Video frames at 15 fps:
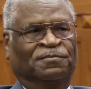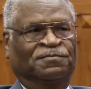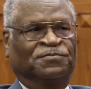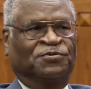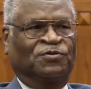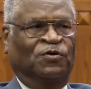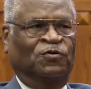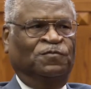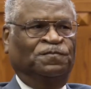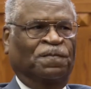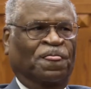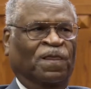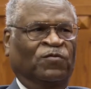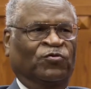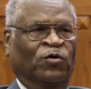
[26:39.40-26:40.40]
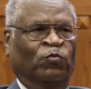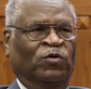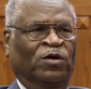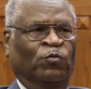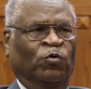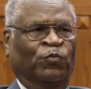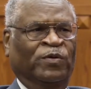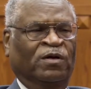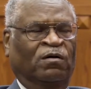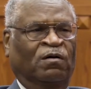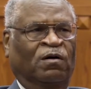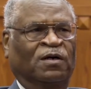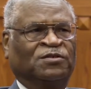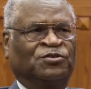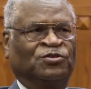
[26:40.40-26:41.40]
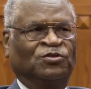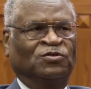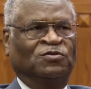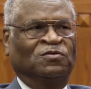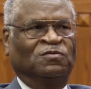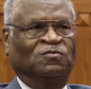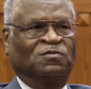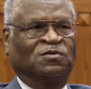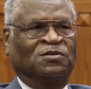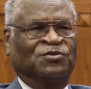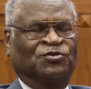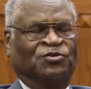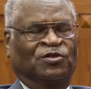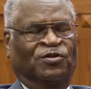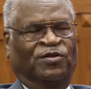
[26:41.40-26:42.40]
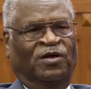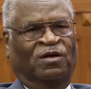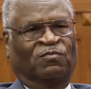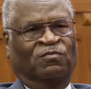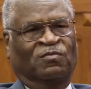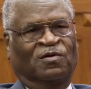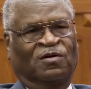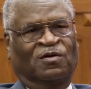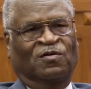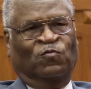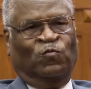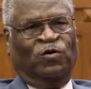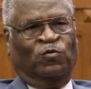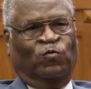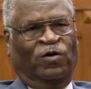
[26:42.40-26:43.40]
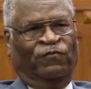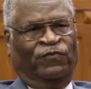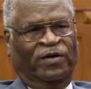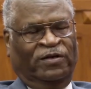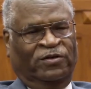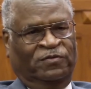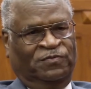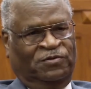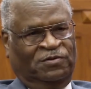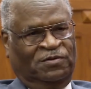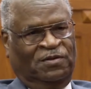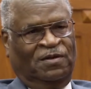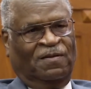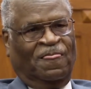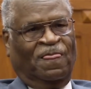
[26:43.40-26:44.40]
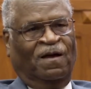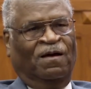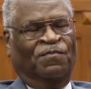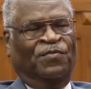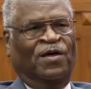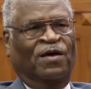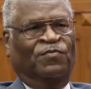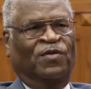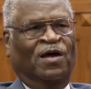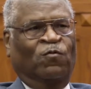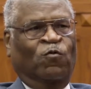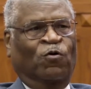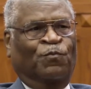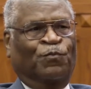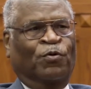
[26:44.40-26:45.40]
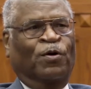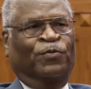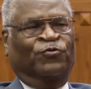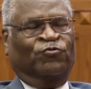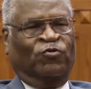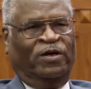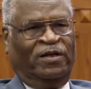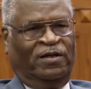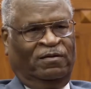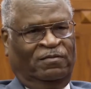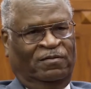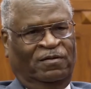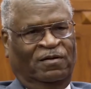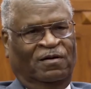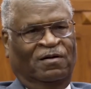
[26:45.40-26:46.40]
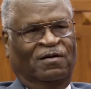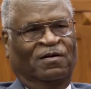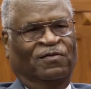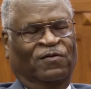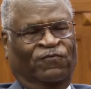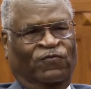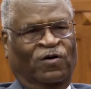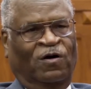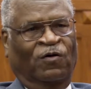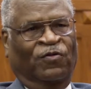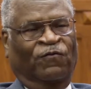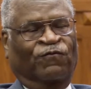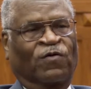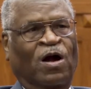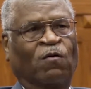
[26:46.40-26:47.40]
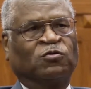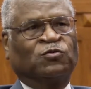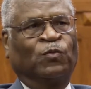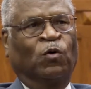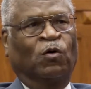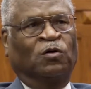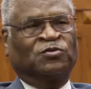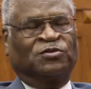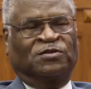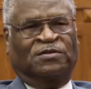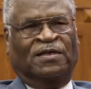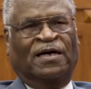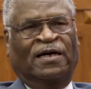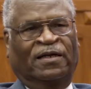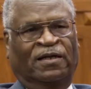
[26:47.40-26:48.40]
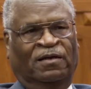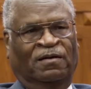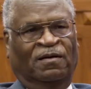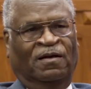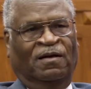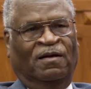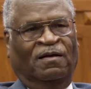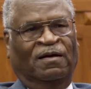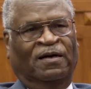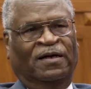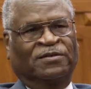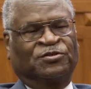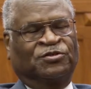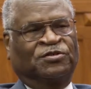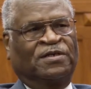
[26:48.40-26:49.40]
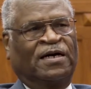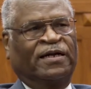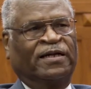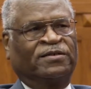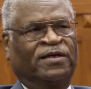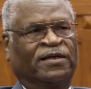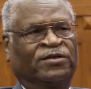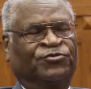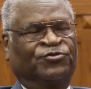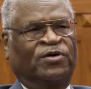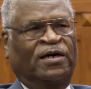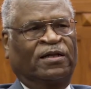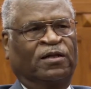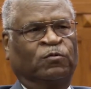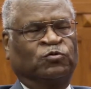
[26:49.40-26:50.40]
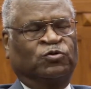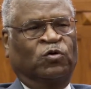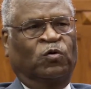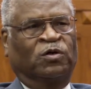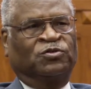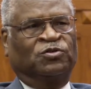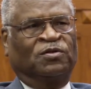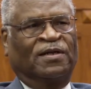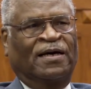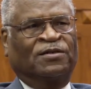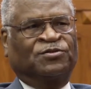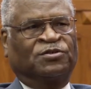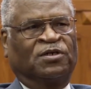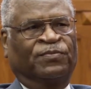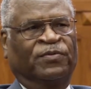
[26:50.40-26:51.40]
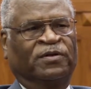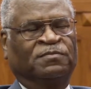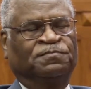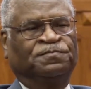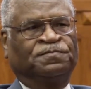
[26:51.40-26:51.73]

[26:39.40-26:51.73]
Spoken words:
So it would be hard to consider them real victims. They were perpetrating the fraud. The fraud was more on society. Society had decided it was going to allow something